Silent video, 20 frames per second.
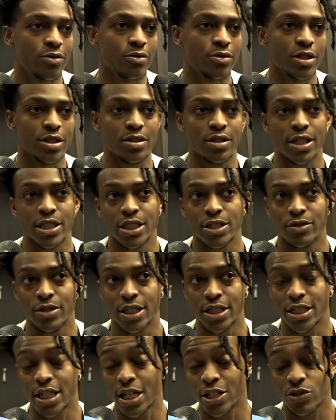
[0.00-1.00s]

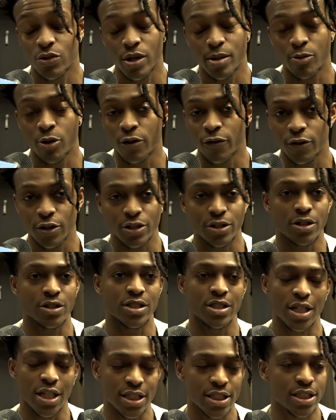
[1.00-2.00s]
They shot 20 more free
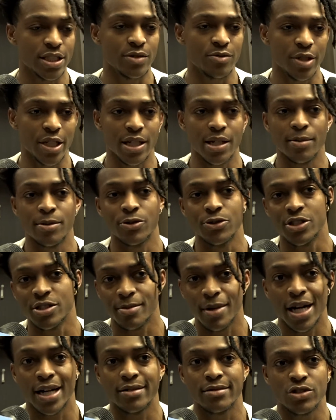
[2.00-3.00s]
throws than us, and we end up
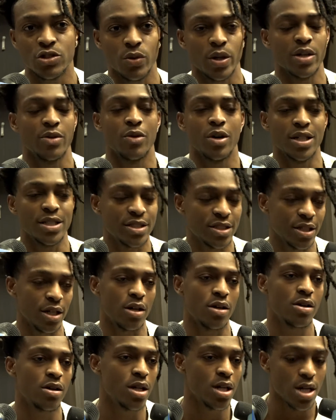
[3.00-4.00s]
losing by 21.
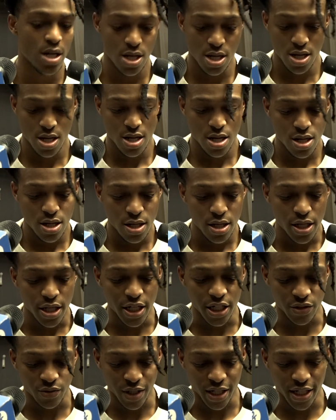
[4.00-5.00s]
So,
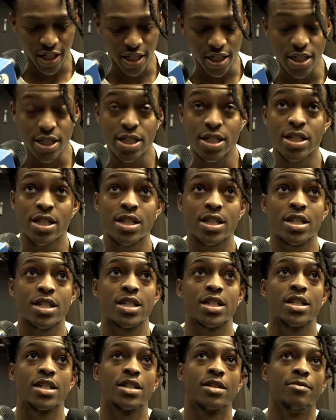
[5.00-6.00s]
it is what it is.
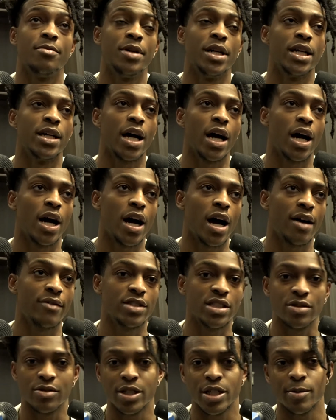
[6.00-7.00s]
But
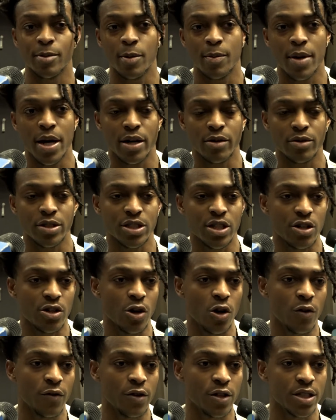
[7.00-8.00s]
obviously, we could have been better with
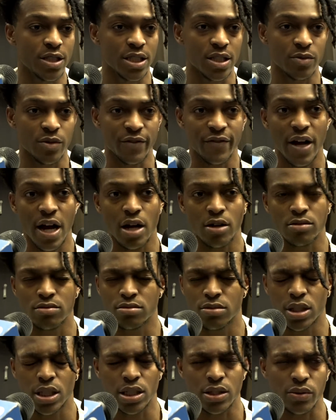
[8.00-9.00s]
turnovers, and we fouled,
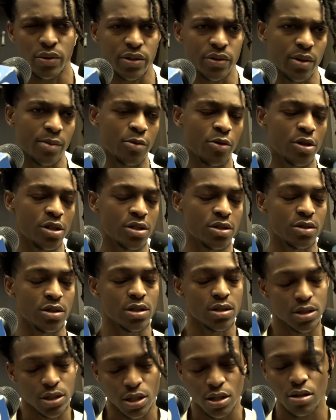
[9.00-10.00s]
I think, 3 3-point
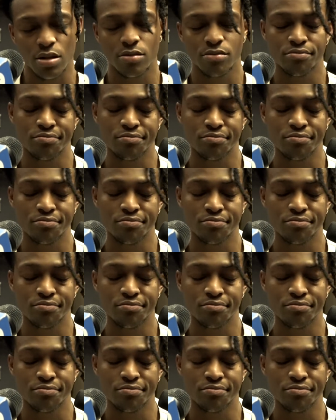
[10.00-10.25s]
shooters. So.